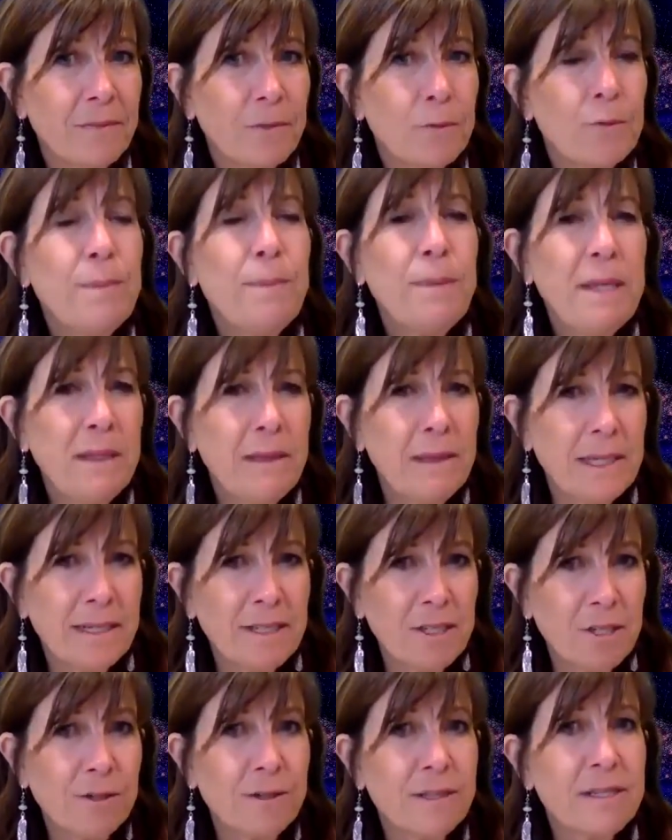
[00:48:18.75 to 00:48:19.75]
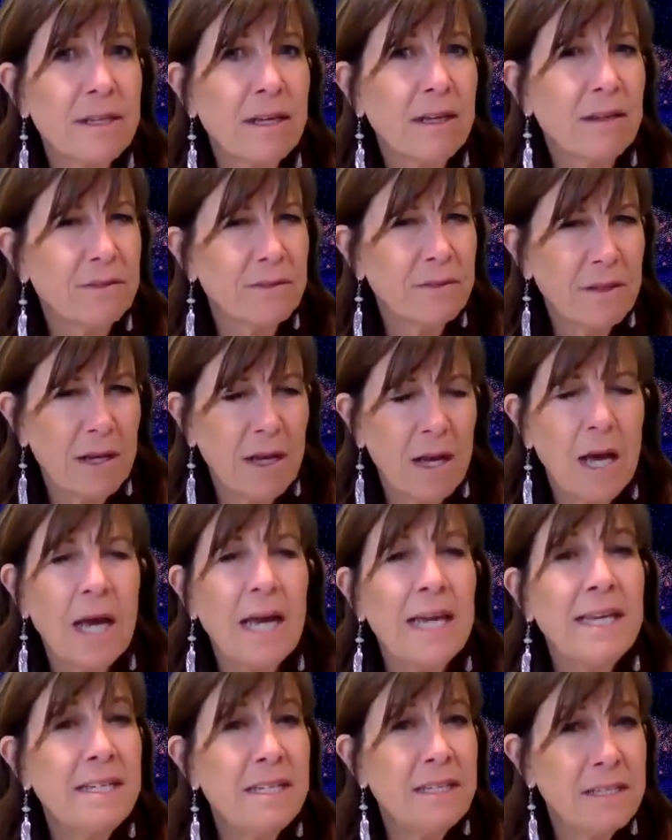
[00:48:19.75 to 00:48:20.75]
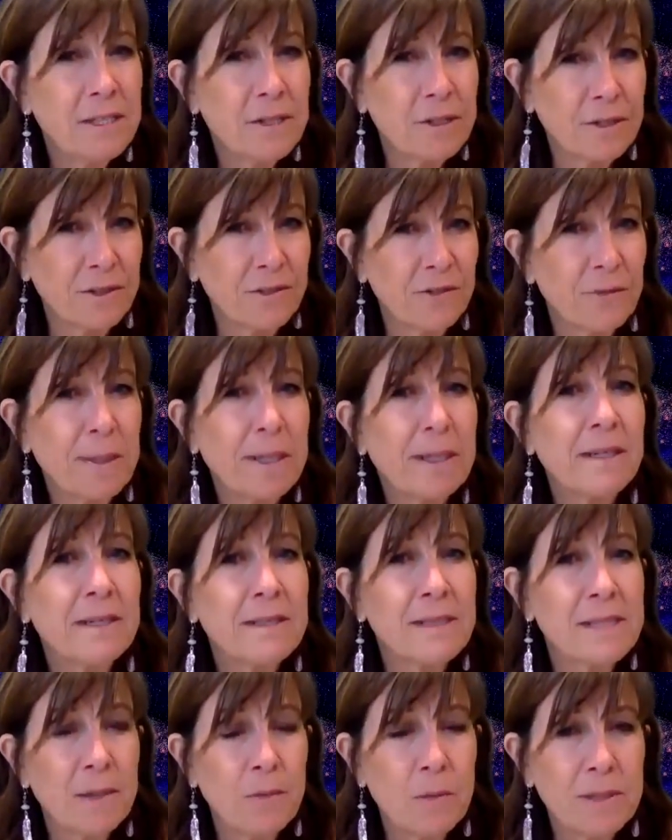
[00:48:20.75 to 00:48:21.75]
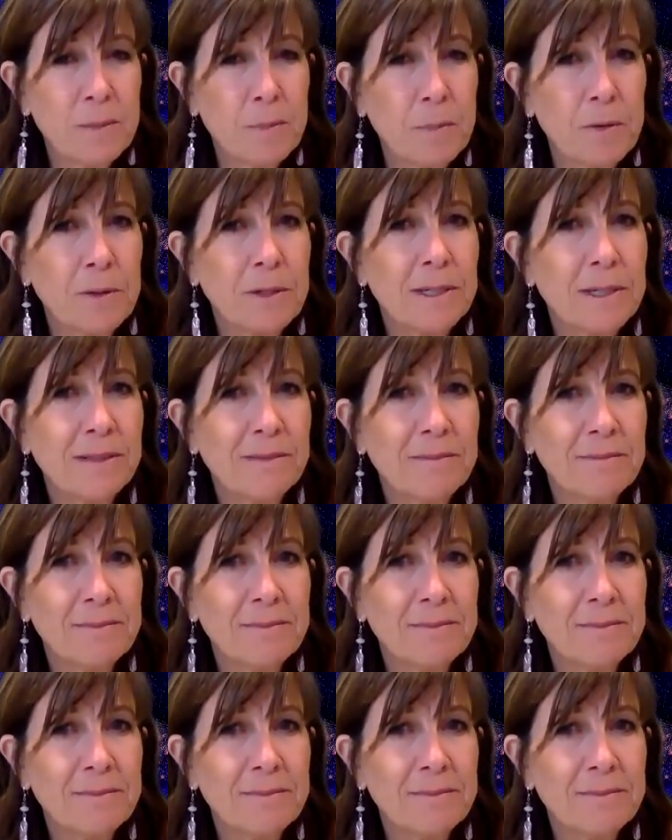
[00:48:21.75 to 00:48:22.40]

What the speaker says: Repeat that to yourself. I deserve because I was born.